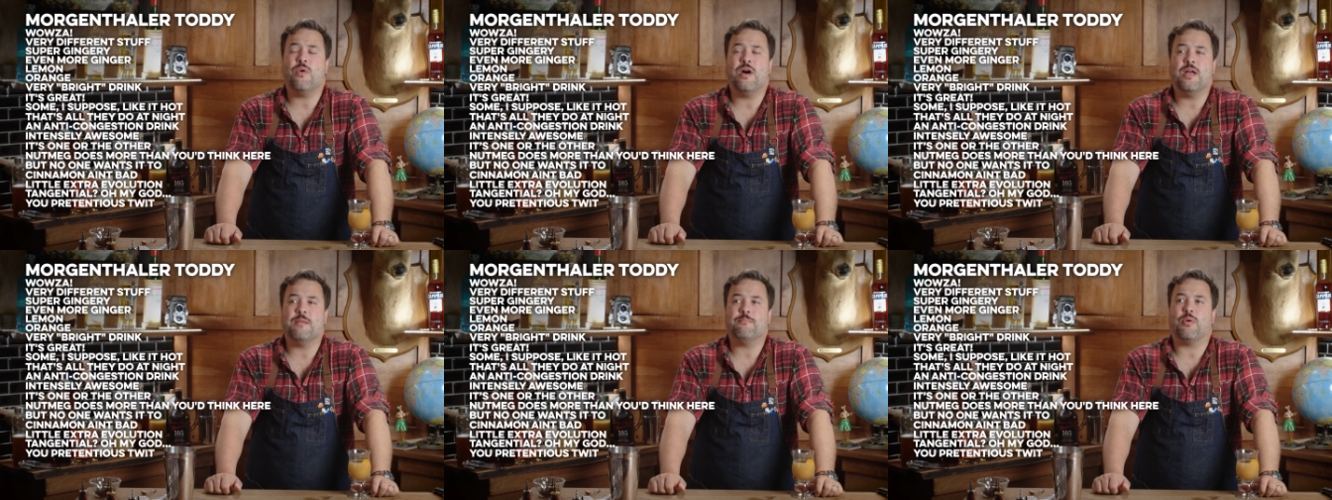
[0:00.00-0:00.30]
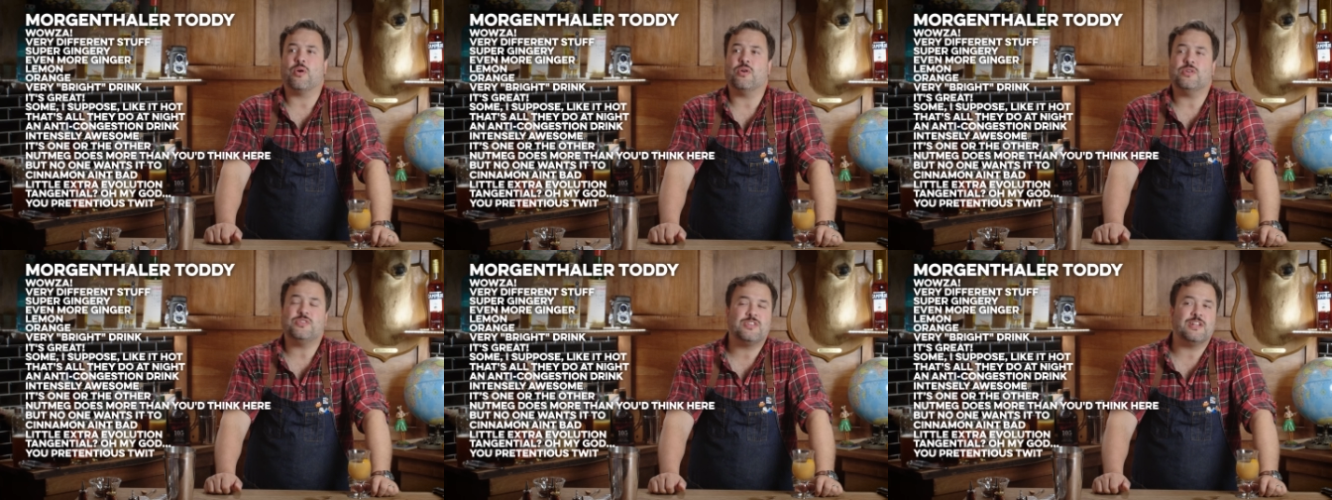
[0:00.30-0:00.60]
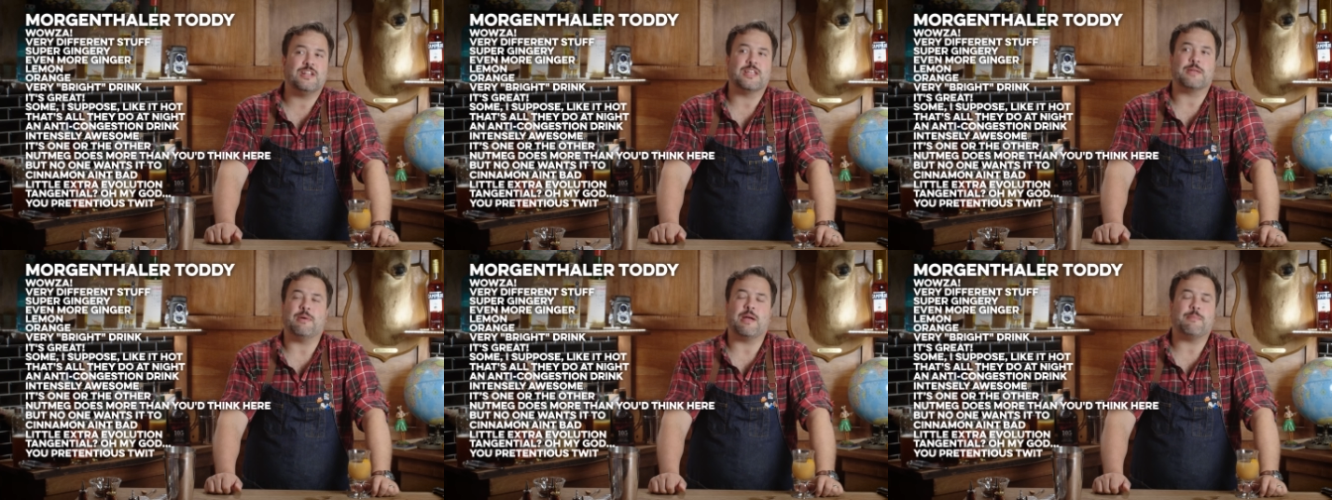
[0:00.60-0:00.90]
want
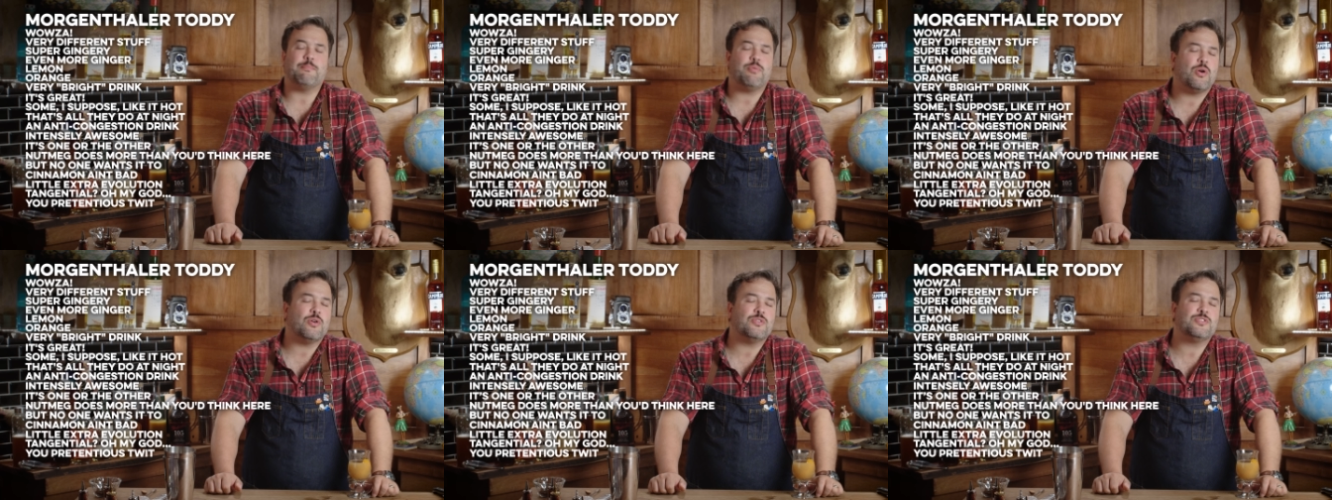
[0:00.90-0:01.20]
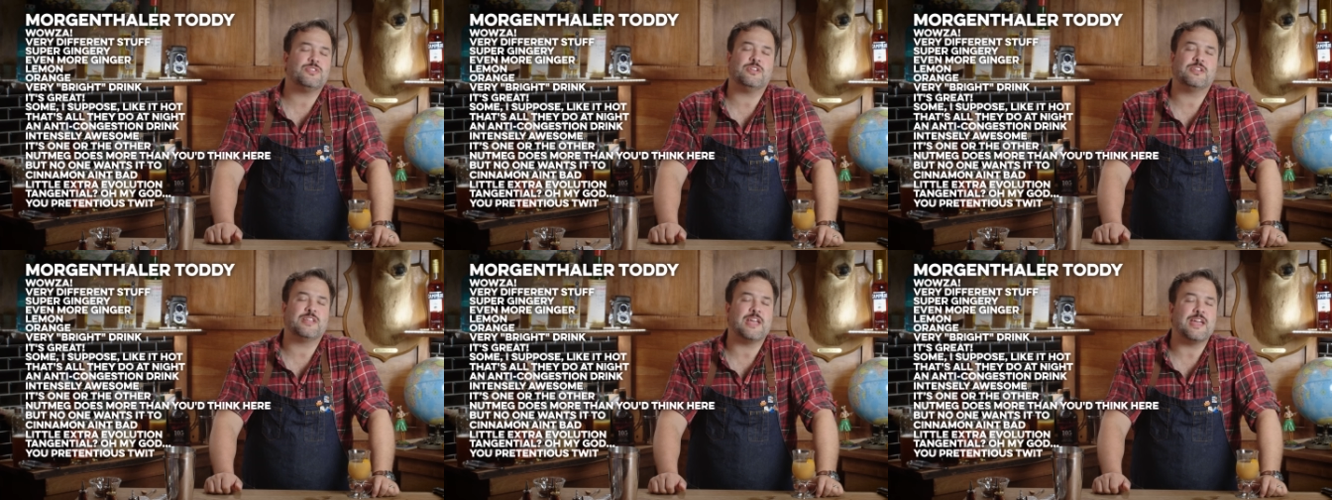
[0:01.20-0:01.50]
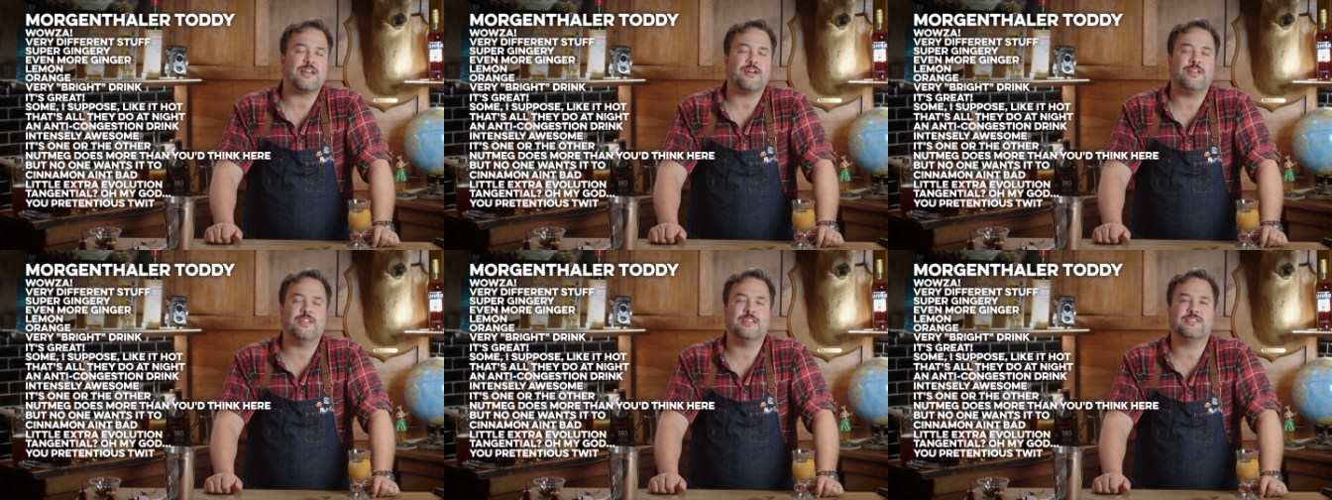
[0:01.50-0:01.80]
personally, my personal
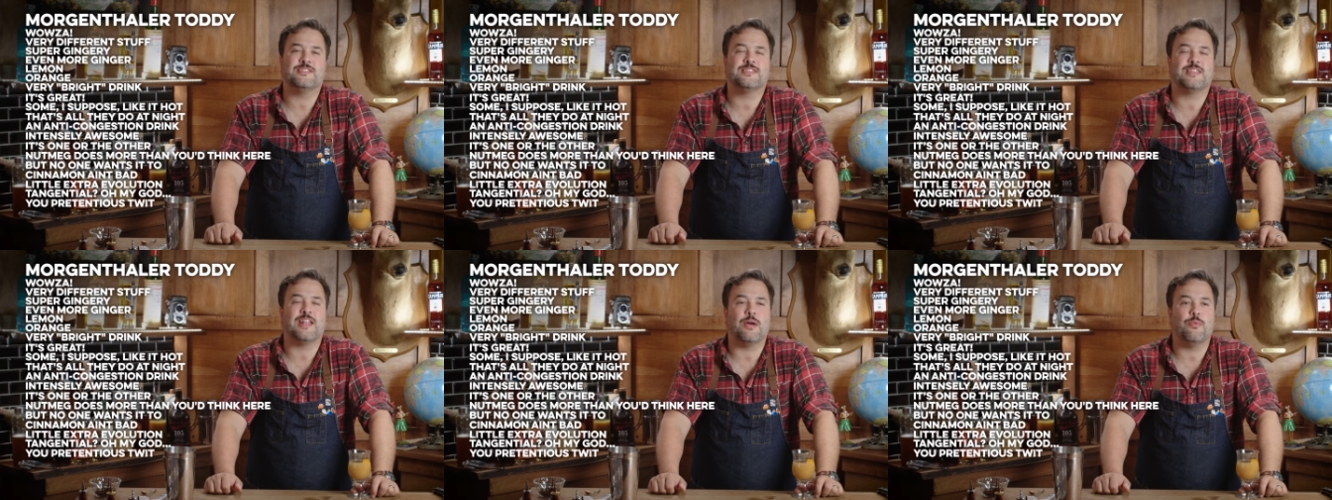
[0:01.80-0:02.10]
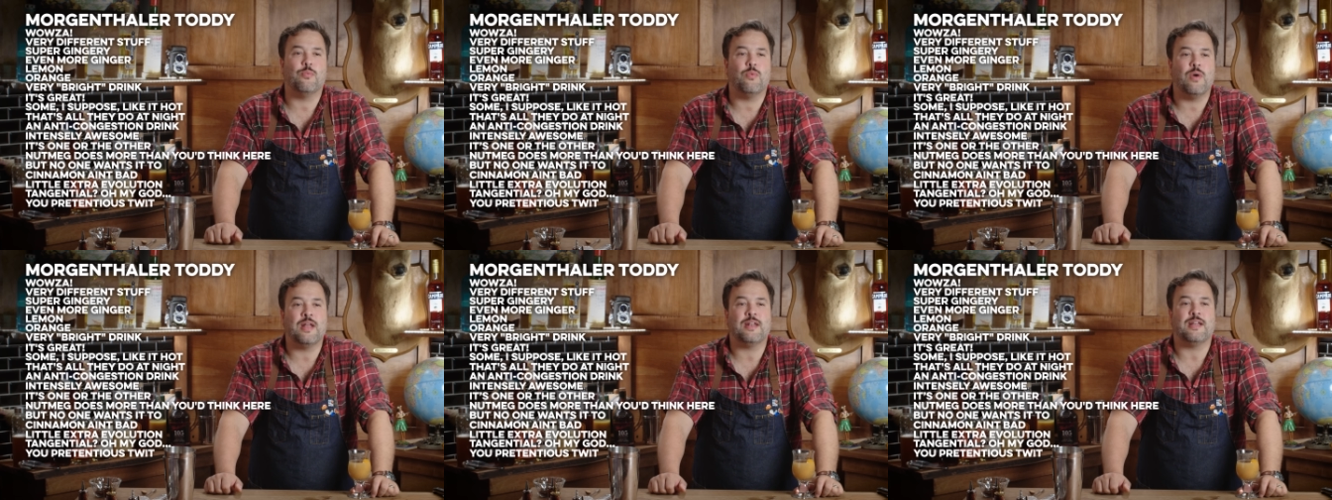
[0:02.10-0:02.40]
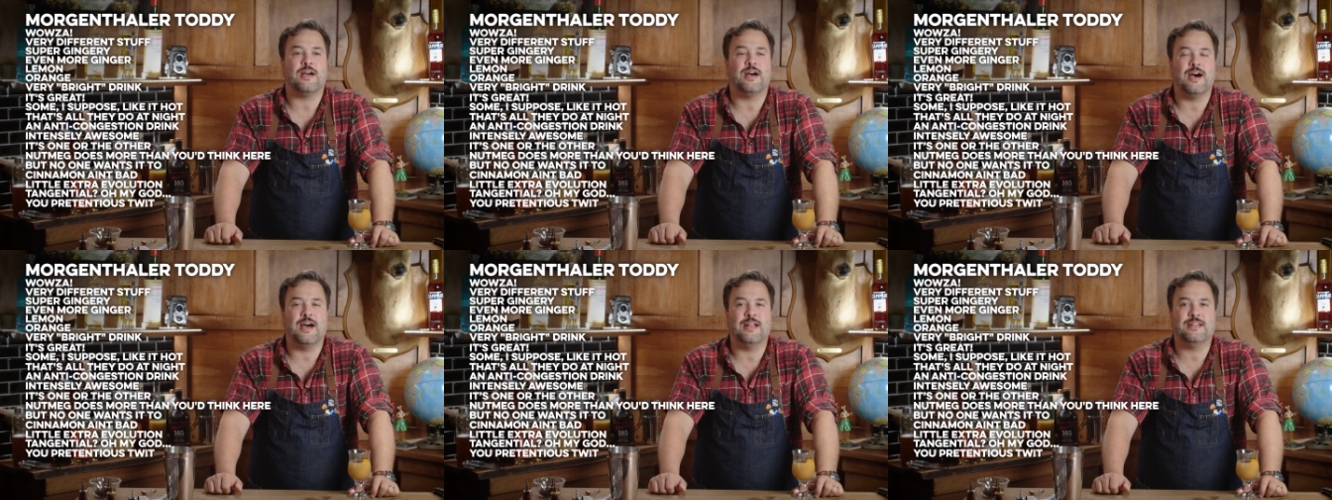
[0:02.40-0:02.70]
take on this is that I
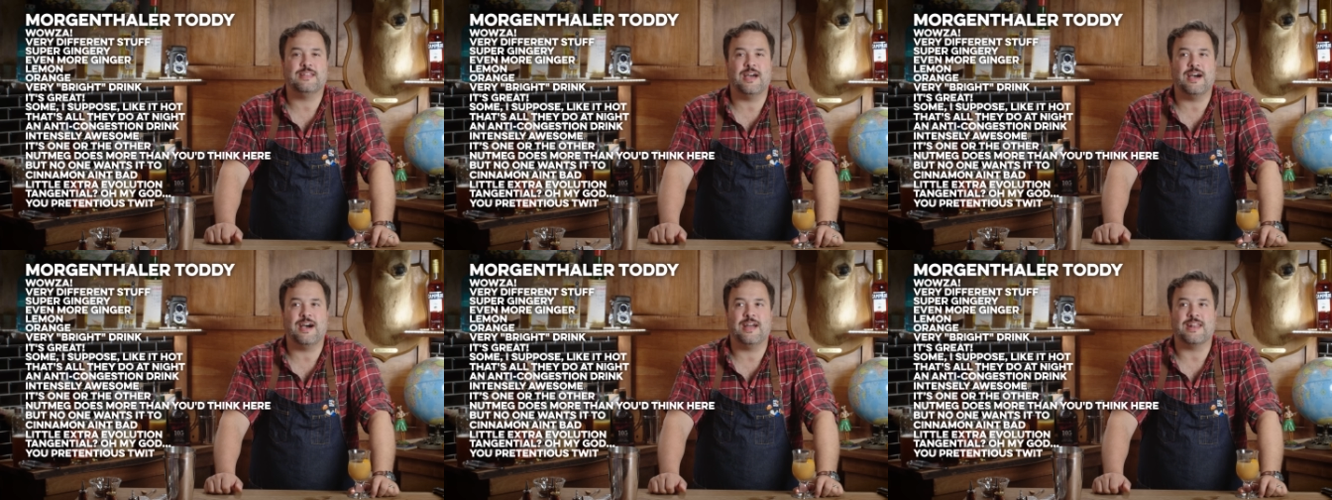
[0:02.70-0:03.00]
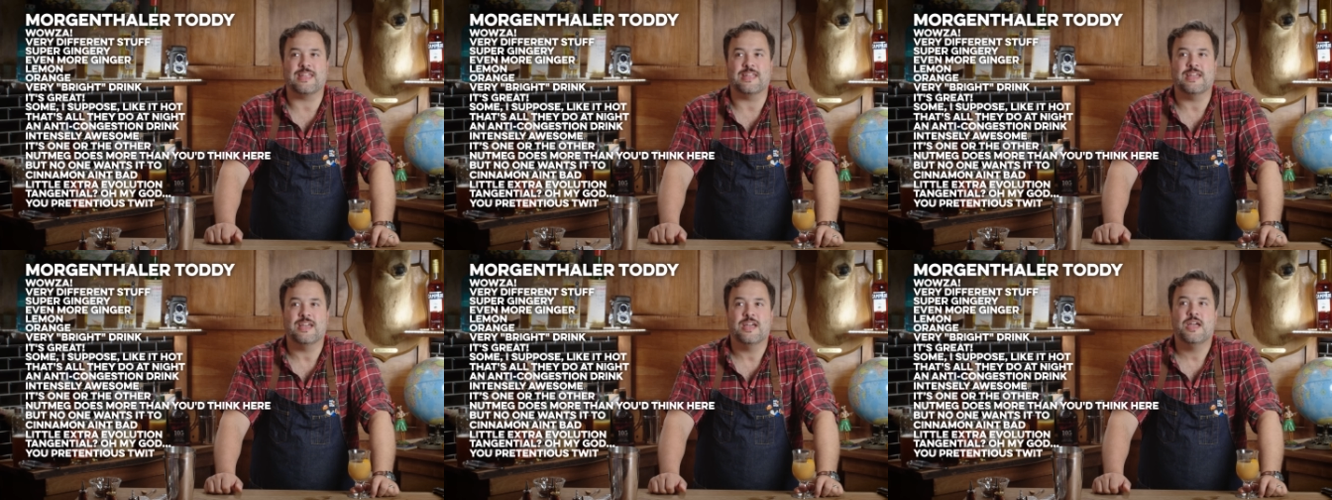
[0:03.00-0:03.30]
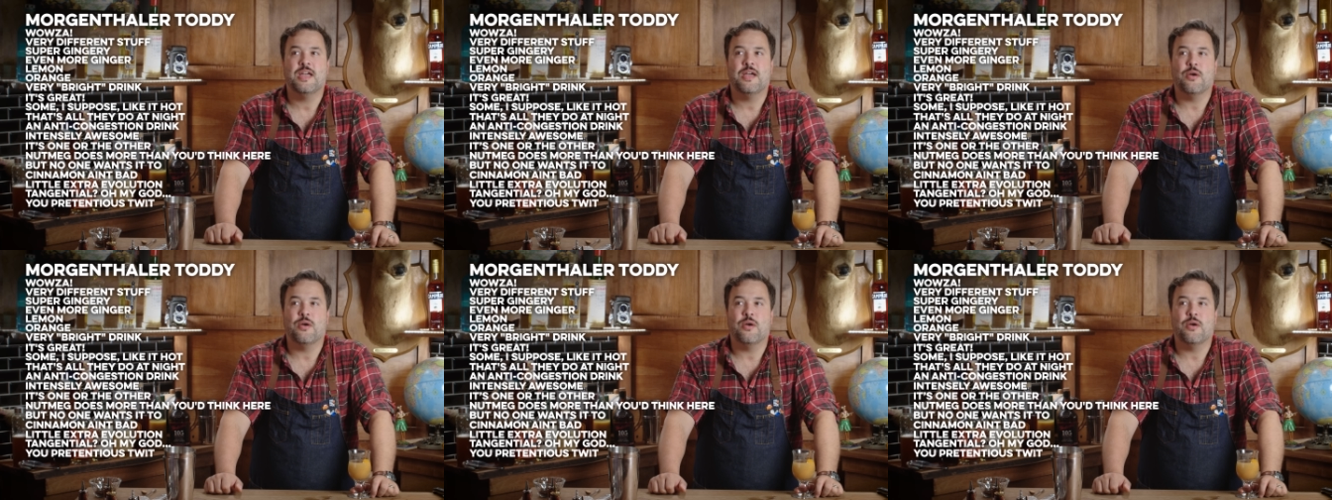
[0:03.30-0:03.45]
want a hot toddy.